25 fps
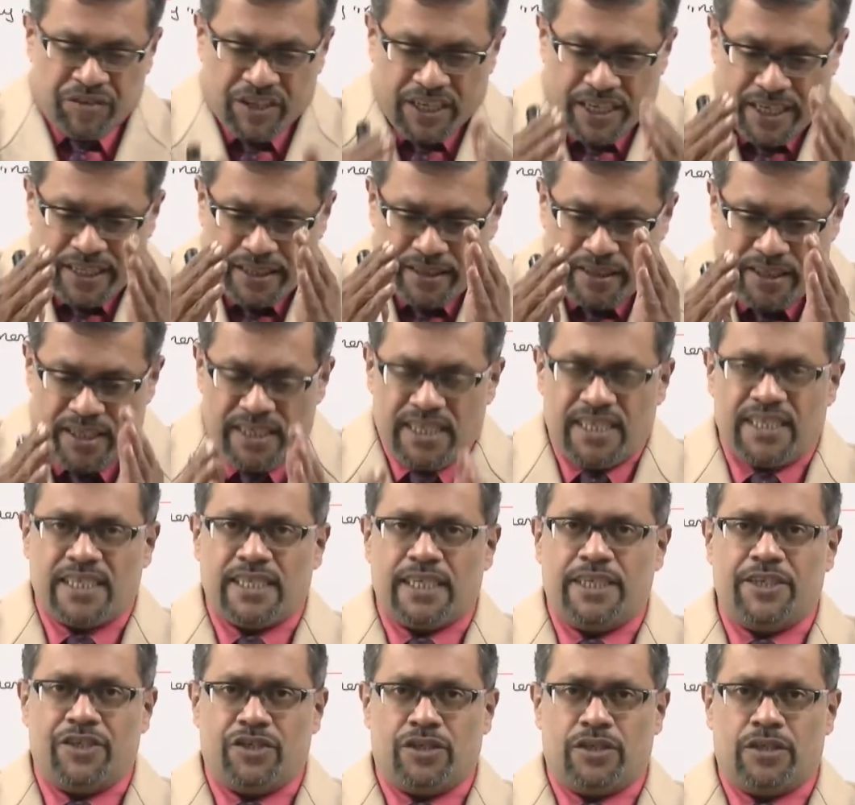In this
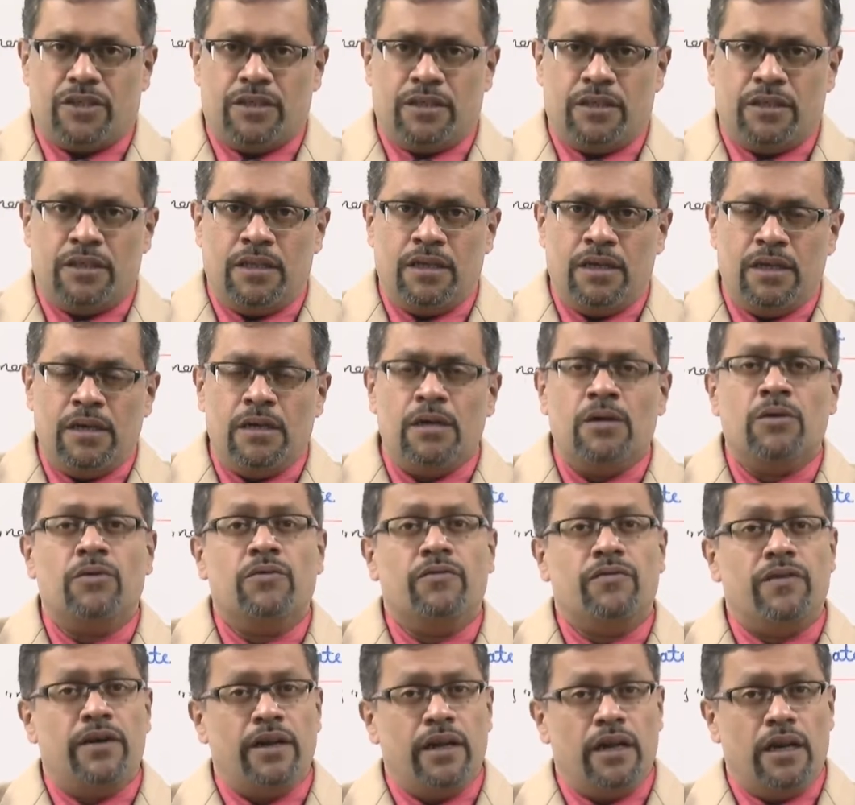session,
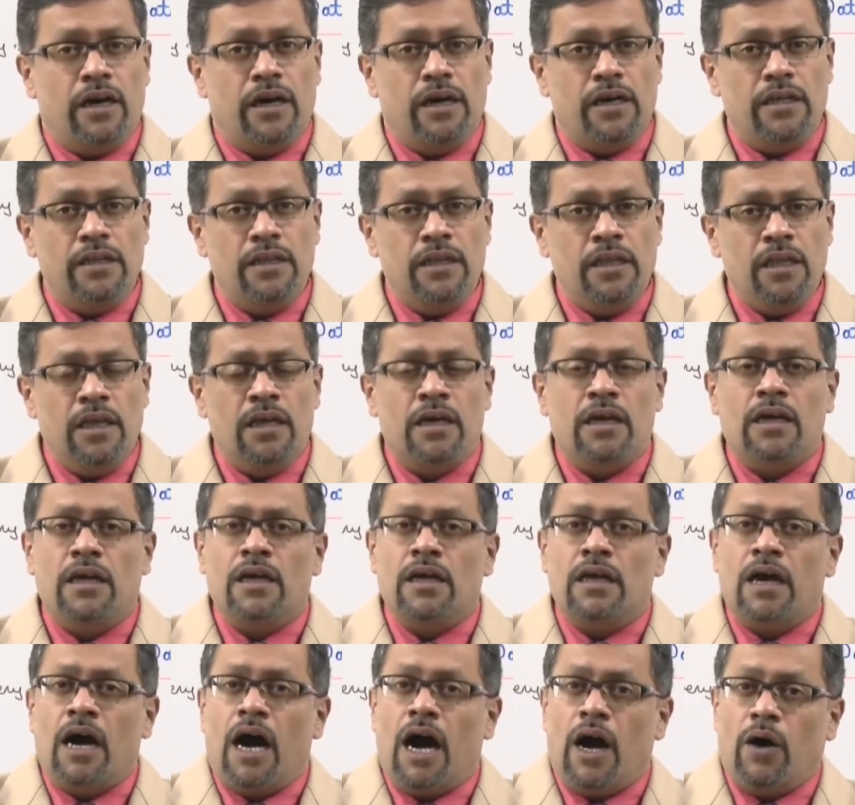we learn
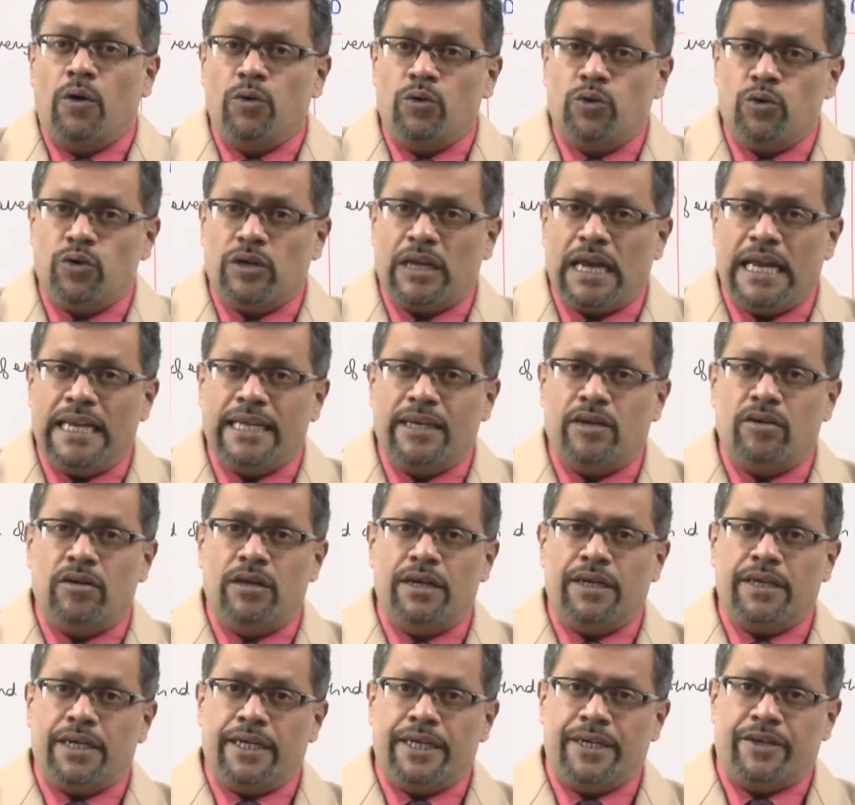how to
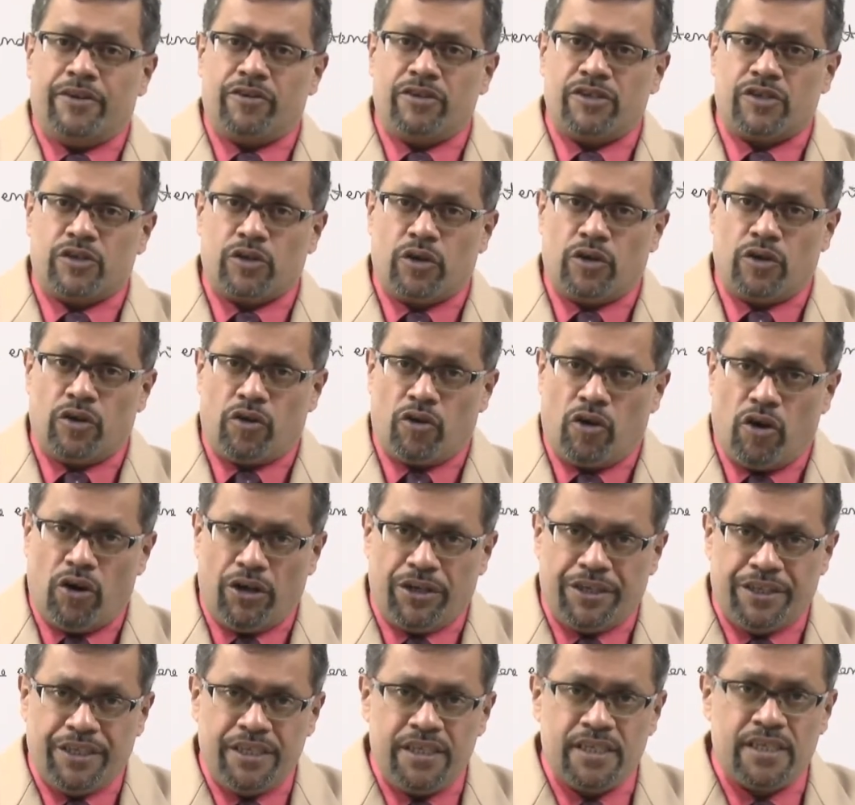calculate interest on
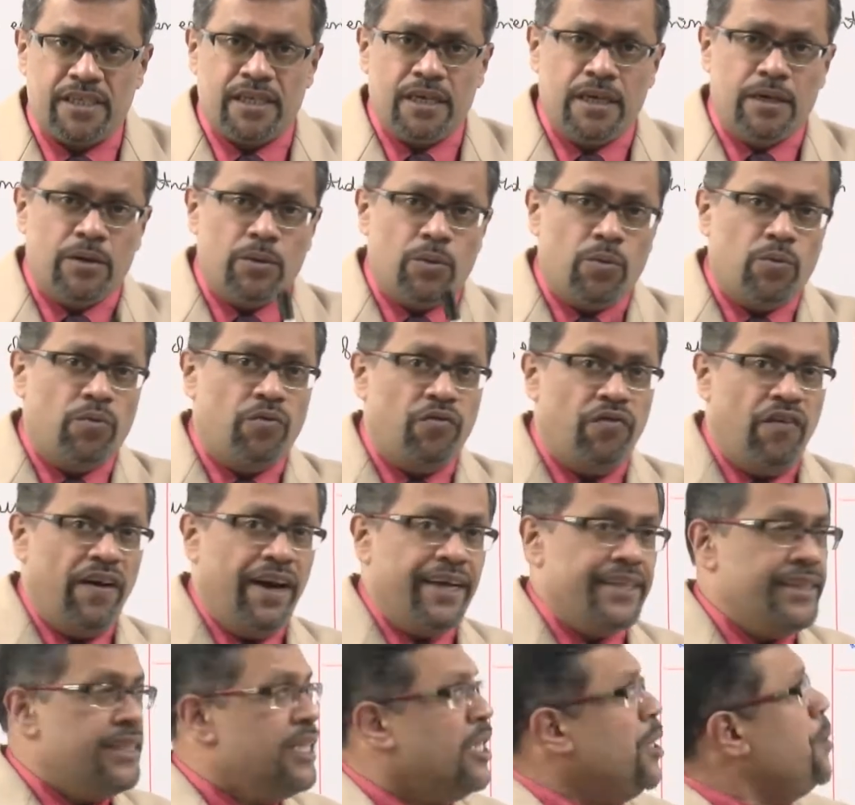drawings
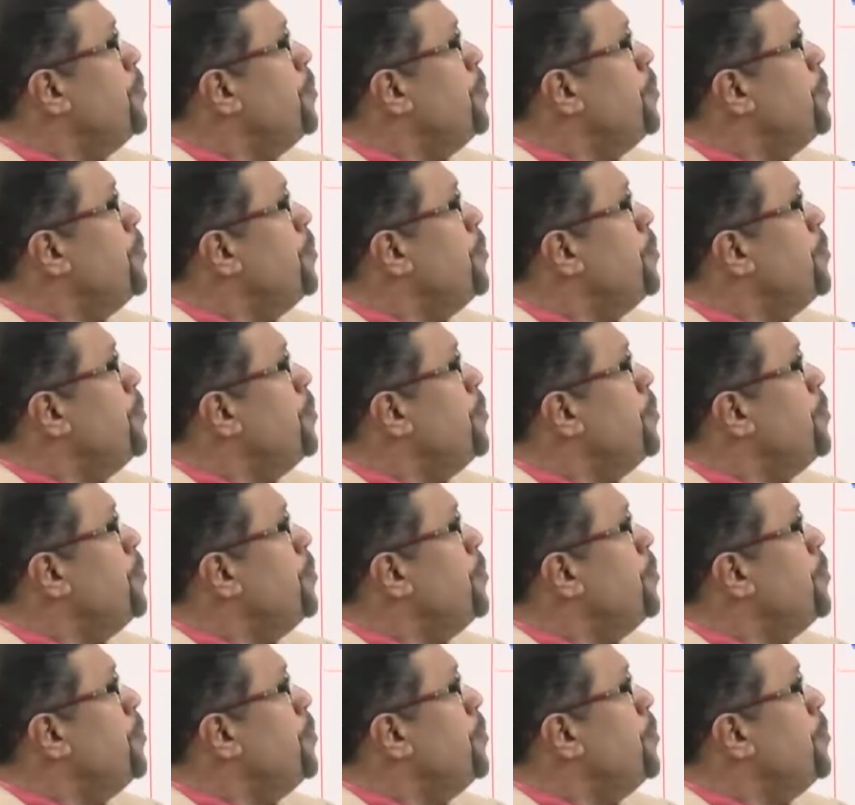when